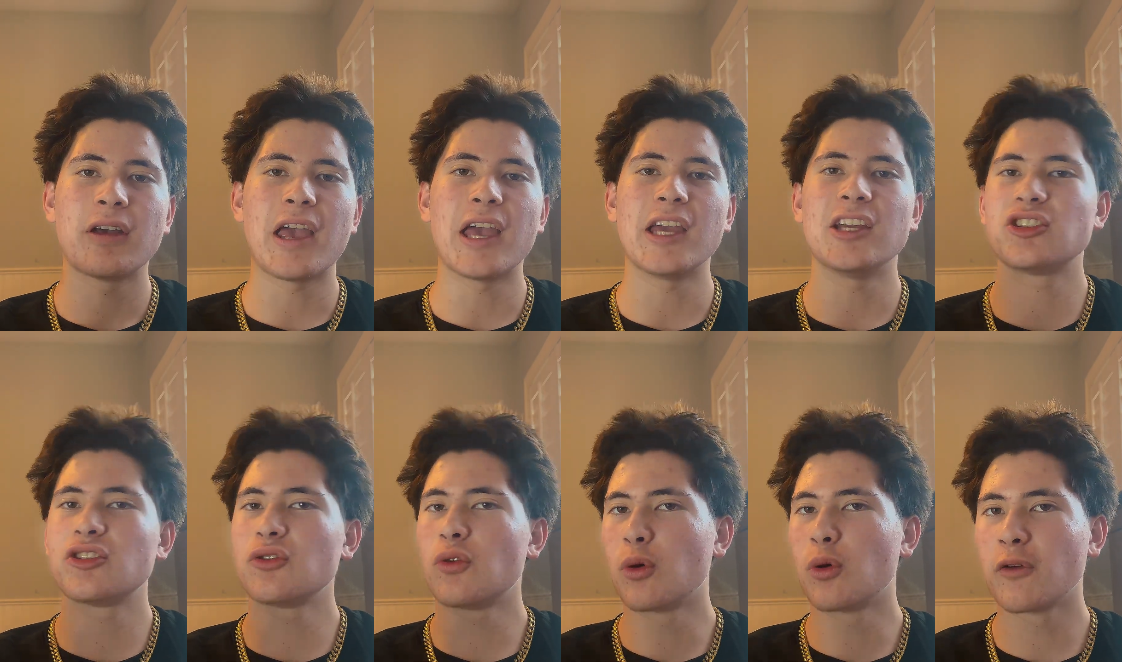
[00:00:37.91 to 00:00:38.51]

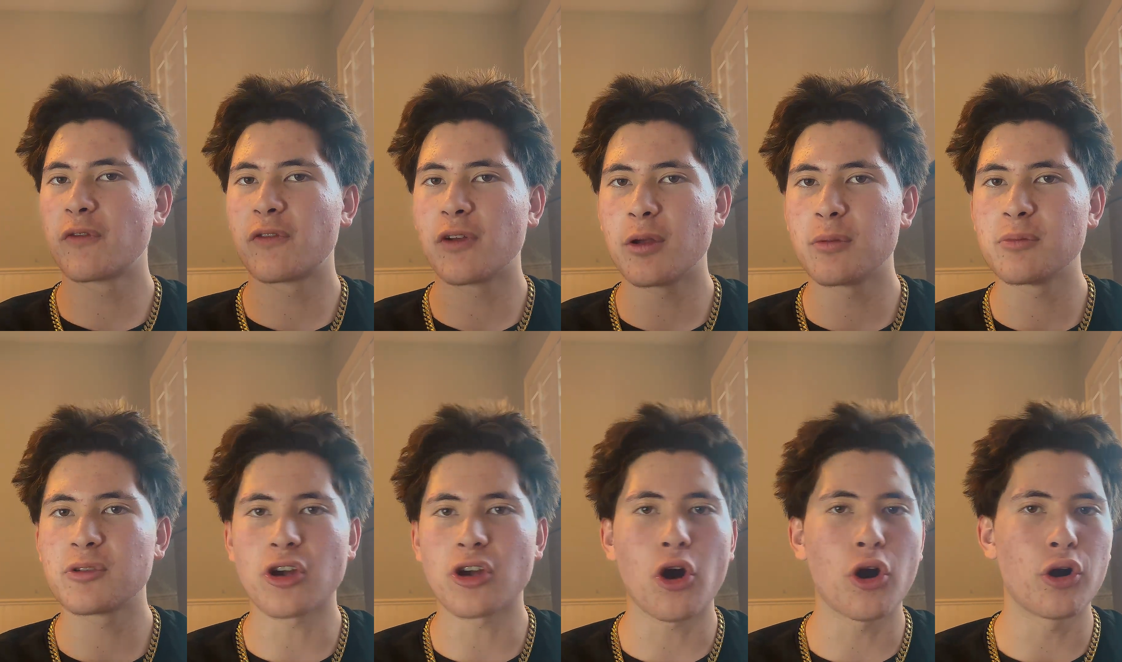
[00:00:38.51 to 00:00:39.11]
Asian horror
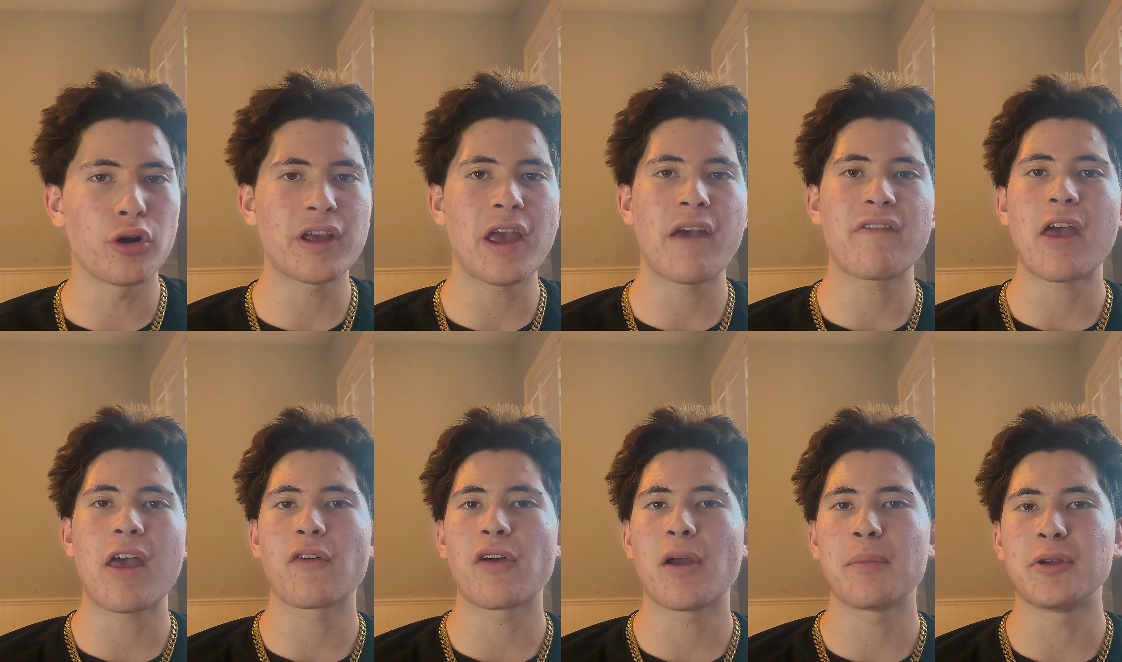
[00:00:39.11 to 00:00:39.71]
films already have
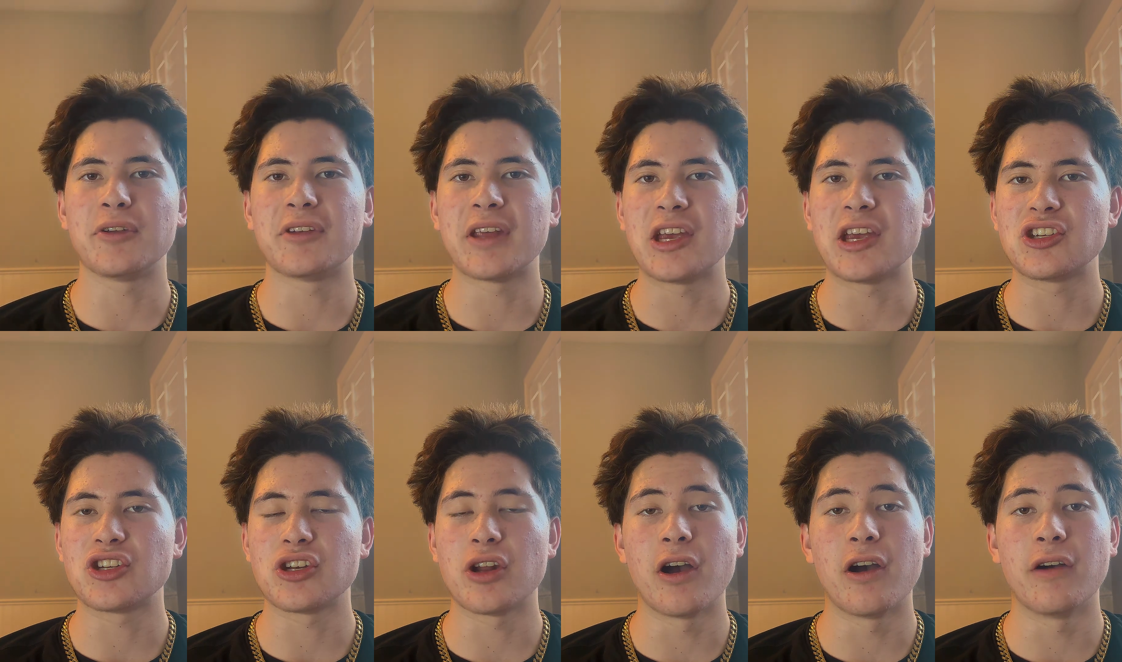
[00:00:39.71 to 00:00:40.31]
that
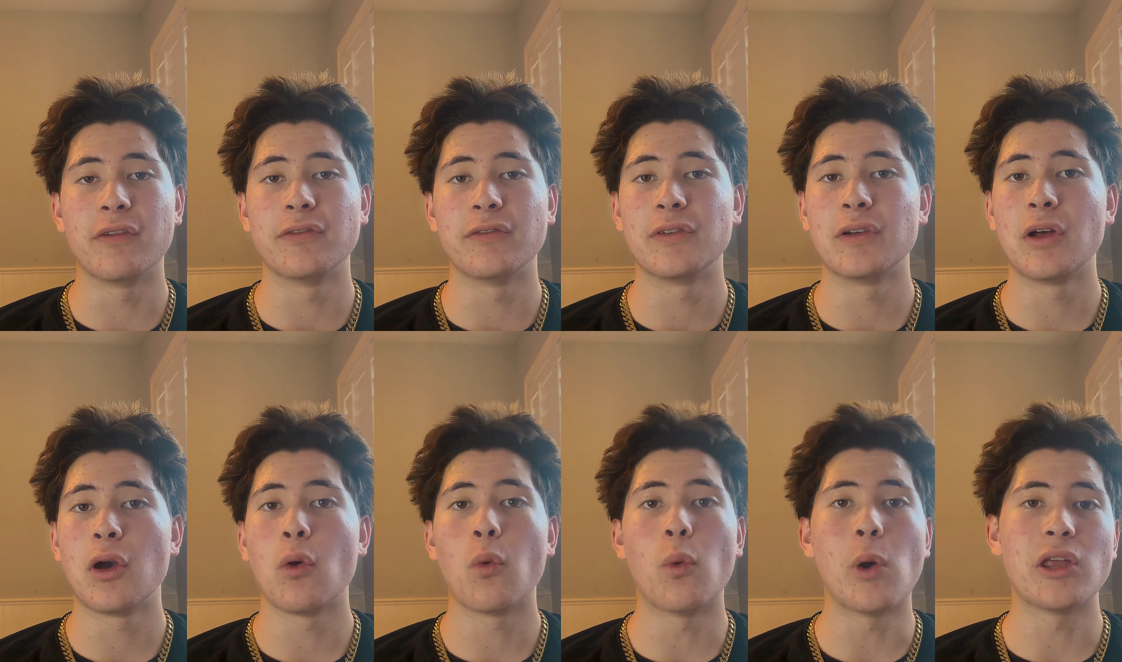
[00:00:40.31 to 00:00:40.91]
reputation of
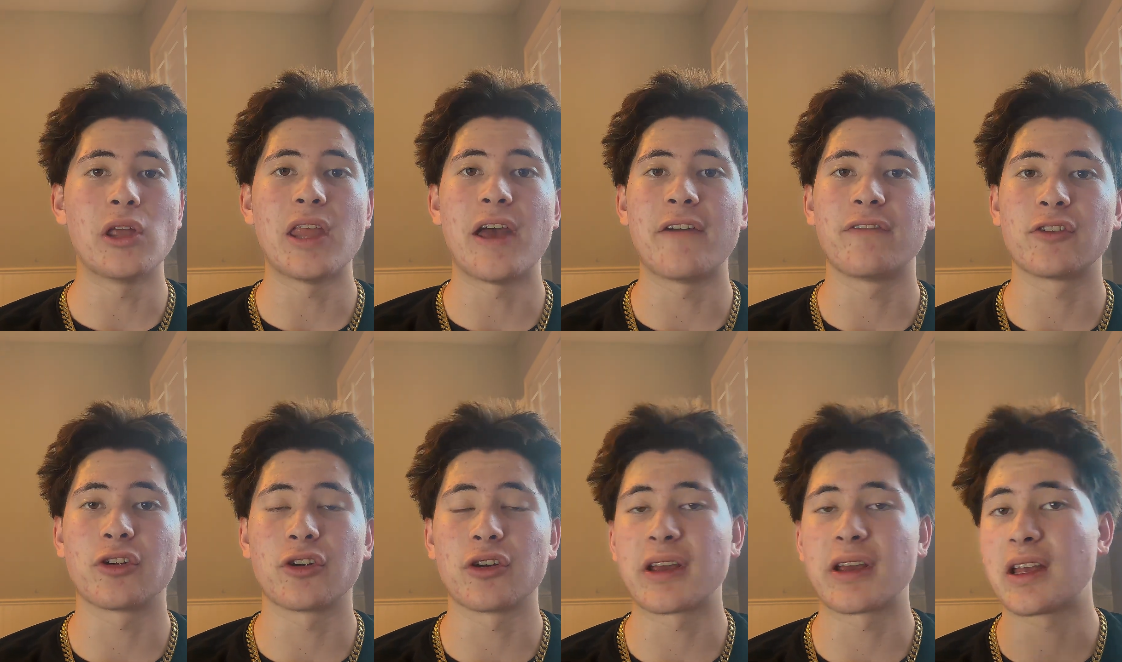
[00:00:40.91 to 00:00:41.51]
one left
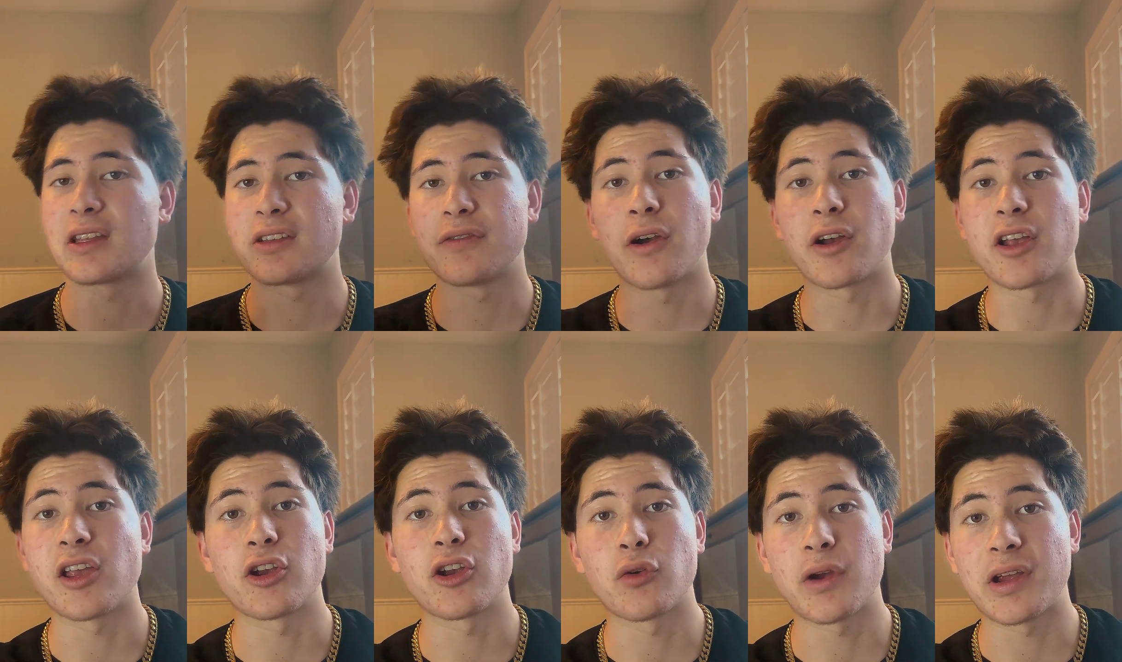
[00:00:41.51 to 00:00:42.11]
turn, it gets
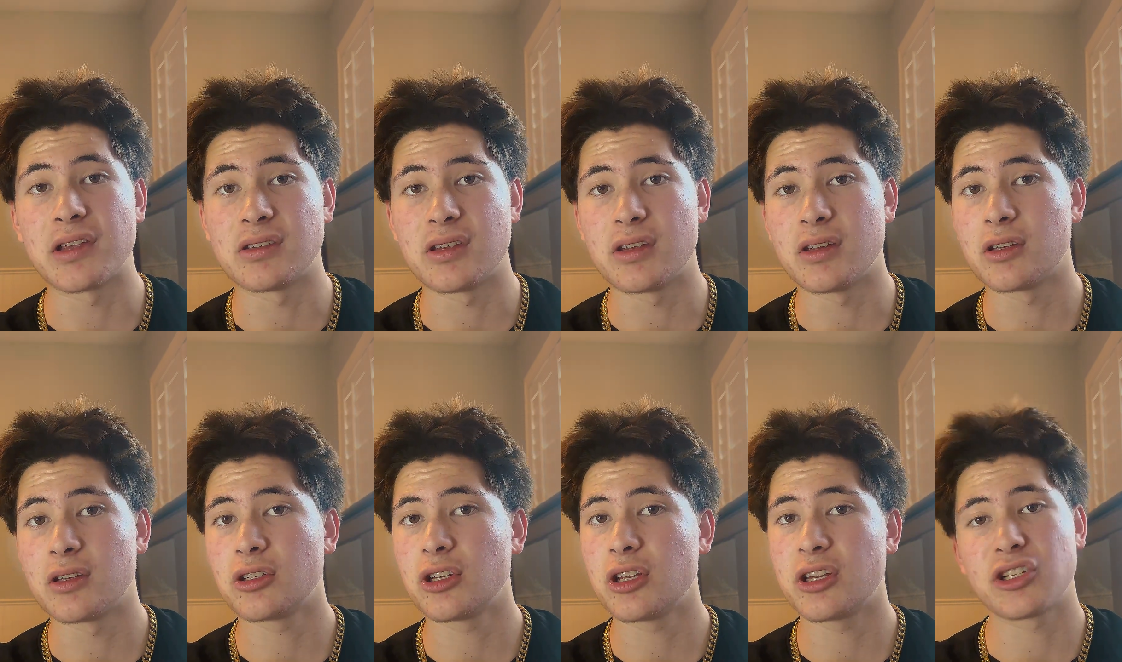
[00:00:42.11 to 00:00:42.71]
fucking crazy.
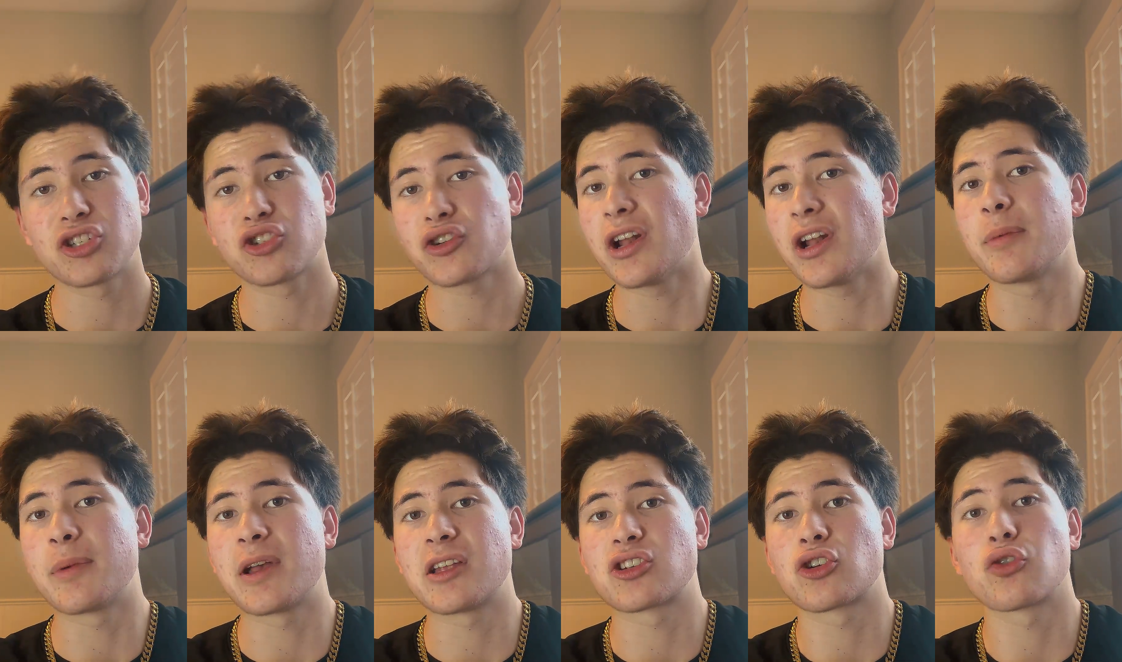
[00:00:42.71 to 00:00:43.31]
It straight
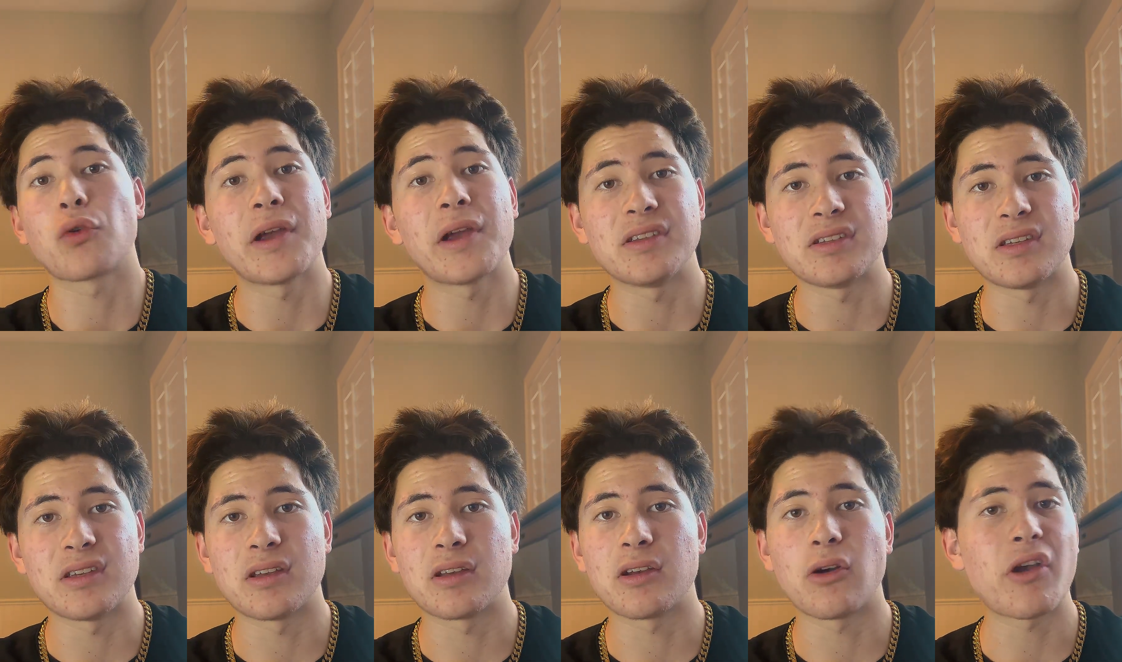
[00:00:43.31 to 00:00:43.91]
up gets
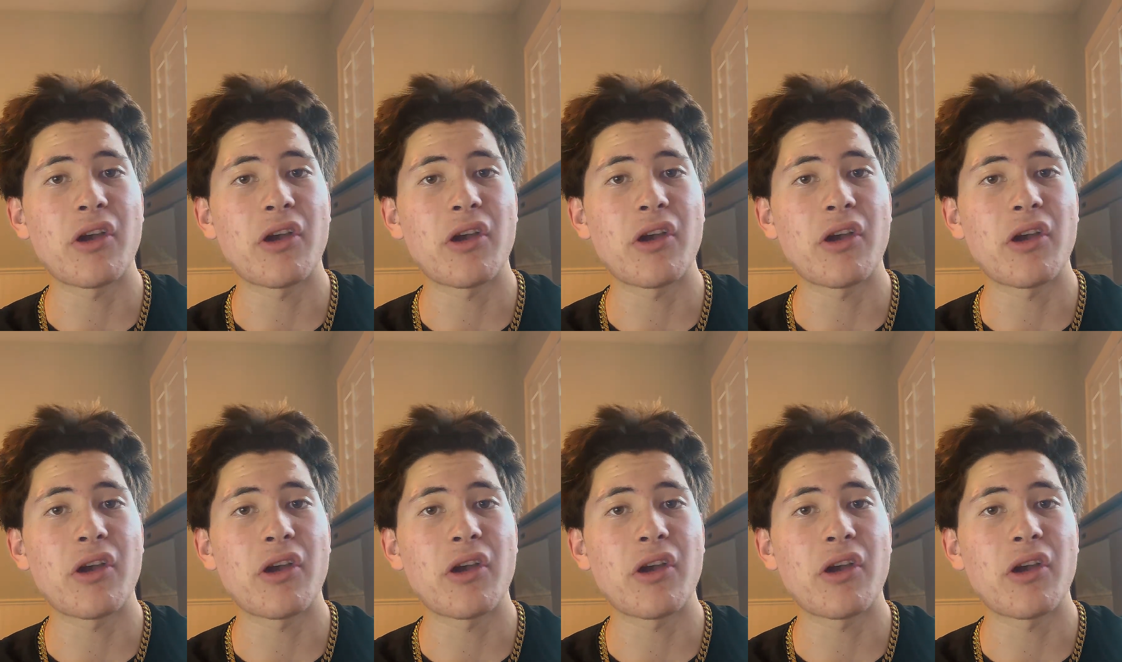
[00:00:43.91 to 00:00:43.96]
crazy.